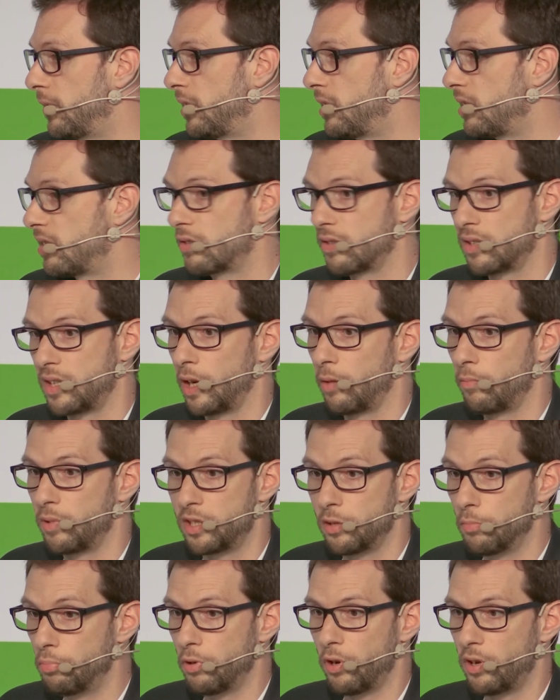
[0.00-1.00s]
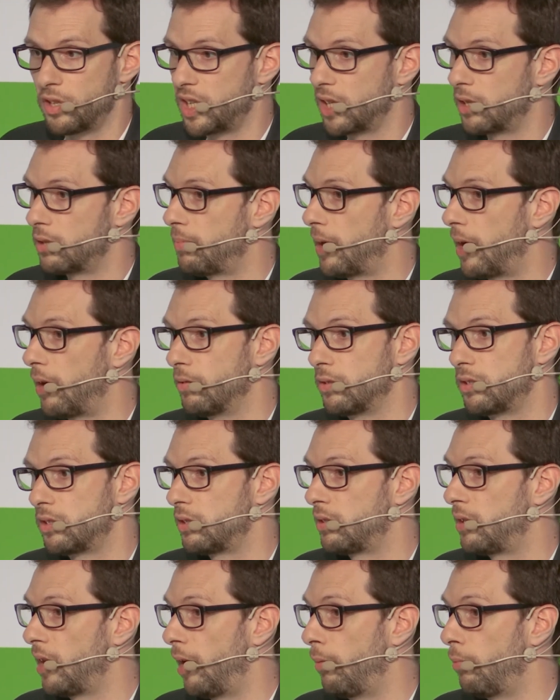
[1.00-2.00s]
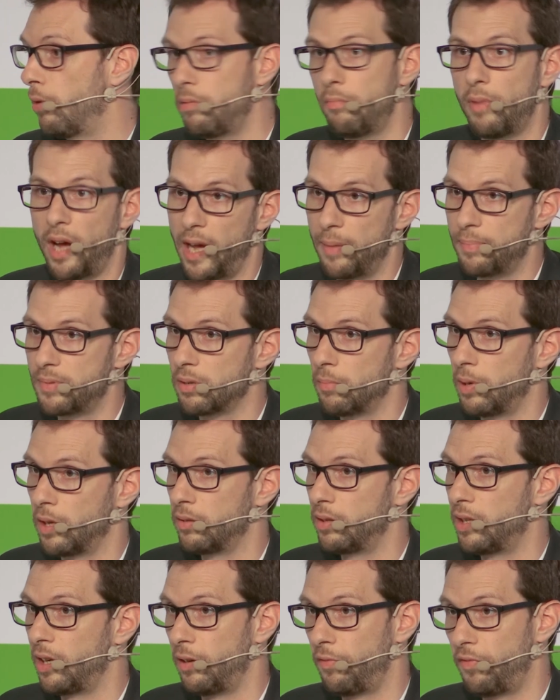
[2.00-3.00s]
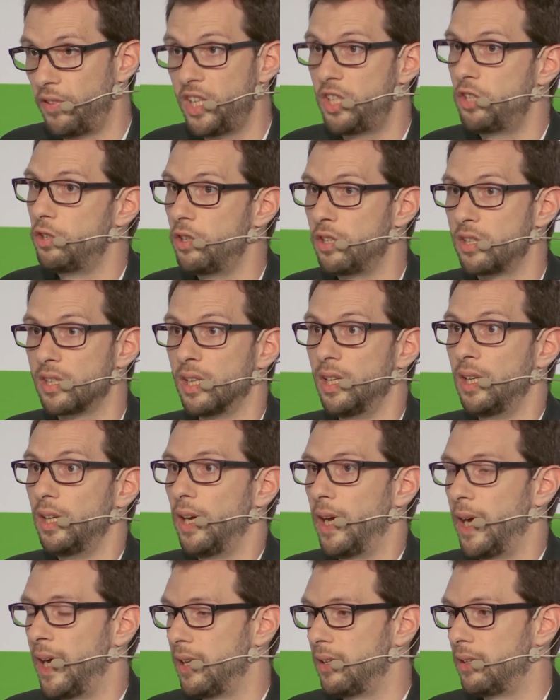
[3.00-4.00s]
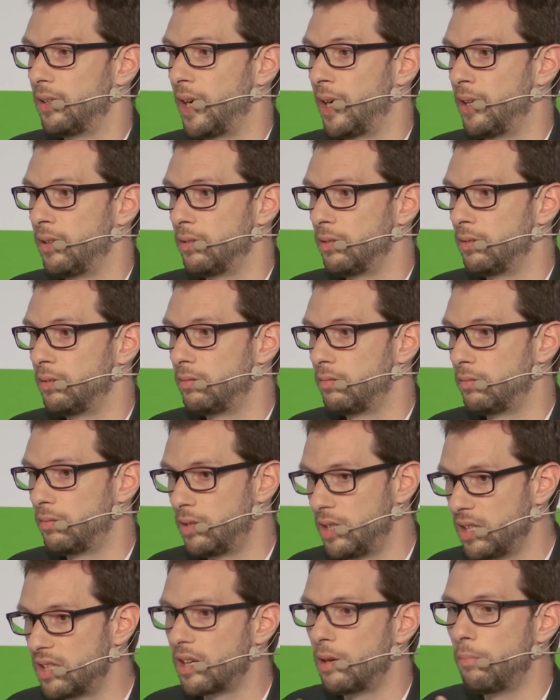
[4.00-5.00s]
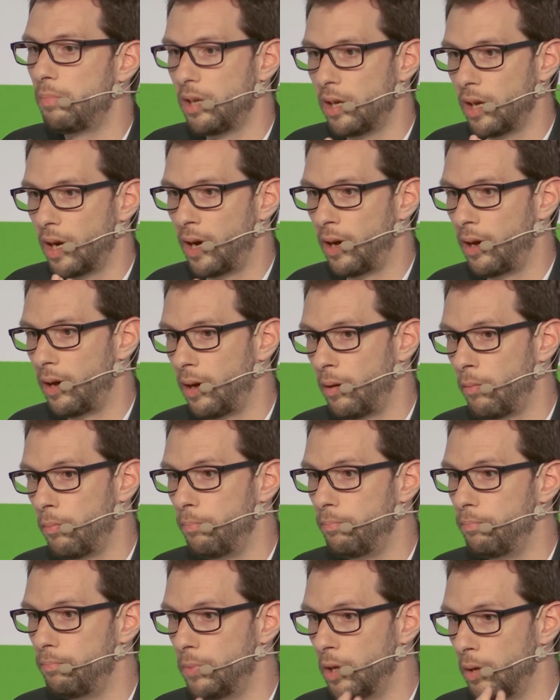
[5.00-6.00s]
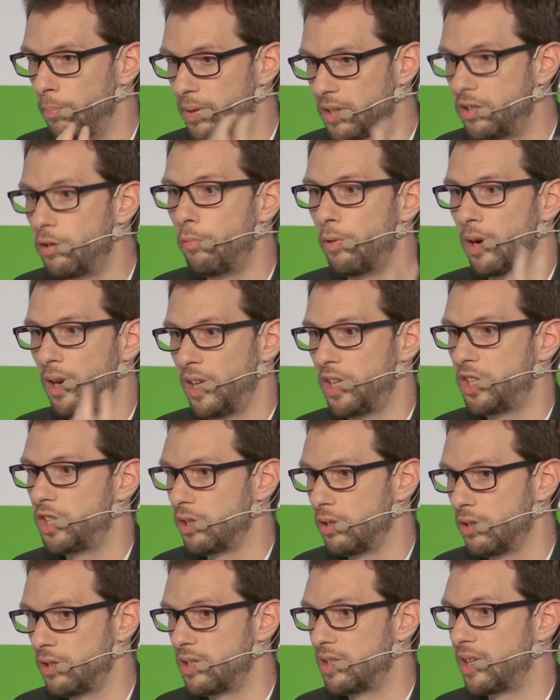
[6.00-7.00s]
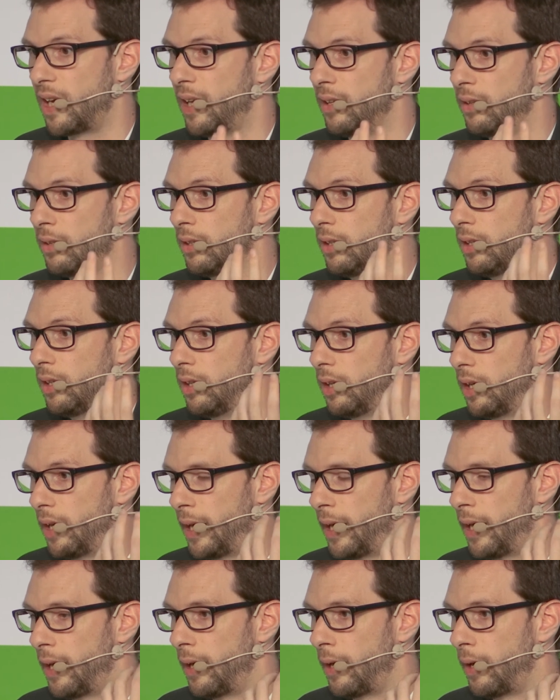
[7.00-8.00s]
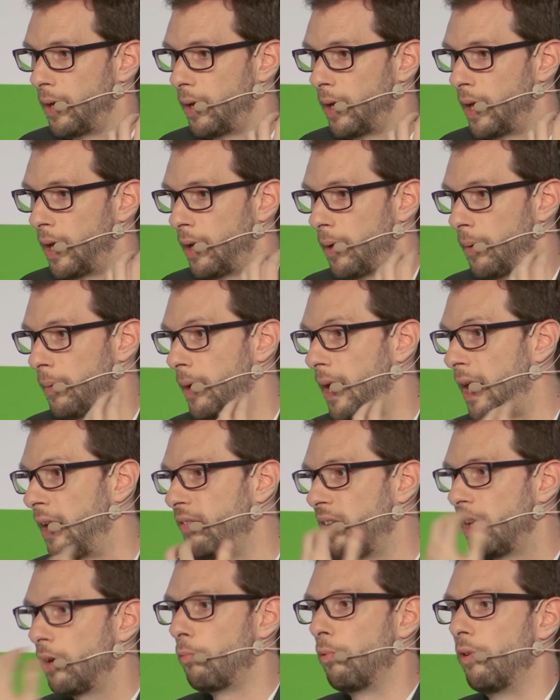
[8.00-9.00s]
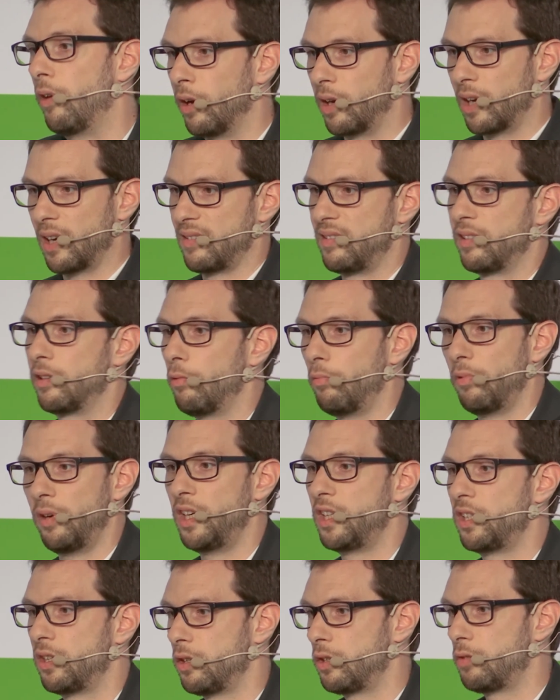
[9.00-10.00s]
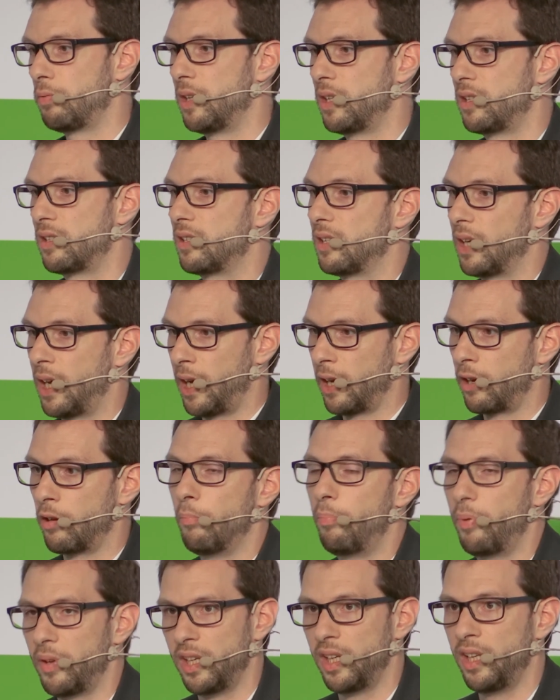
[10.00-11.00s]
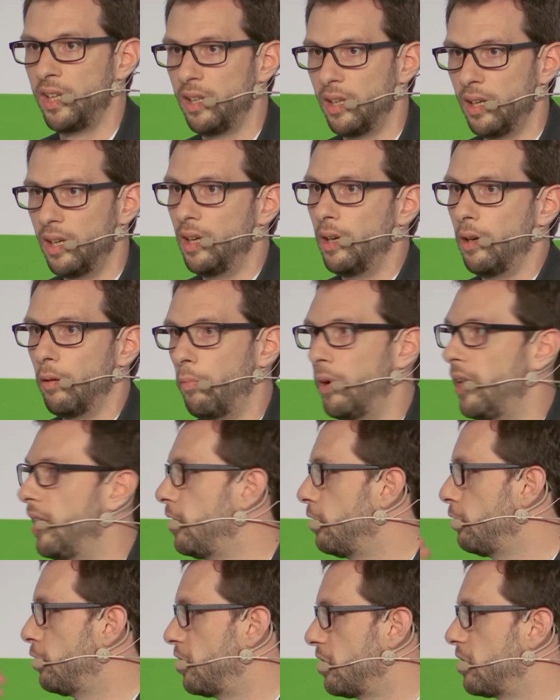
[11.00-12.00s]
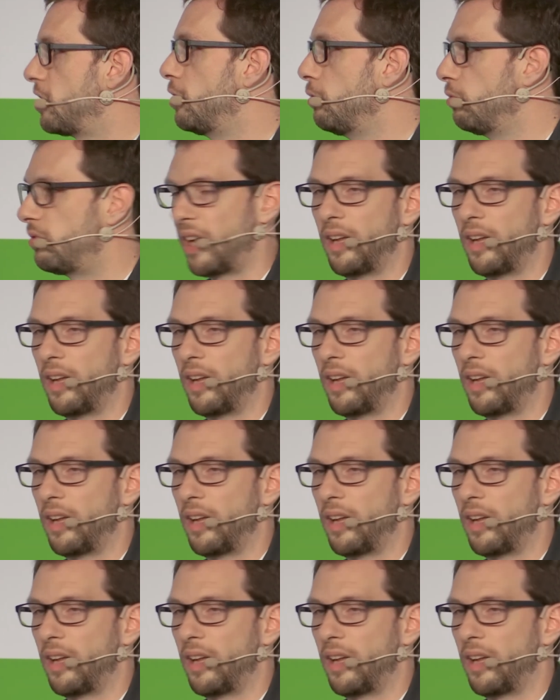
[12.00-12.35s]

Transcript: discussing with the project about their roadmaps, about their features, and this can be a better relations than having a classical relations with a company where you just do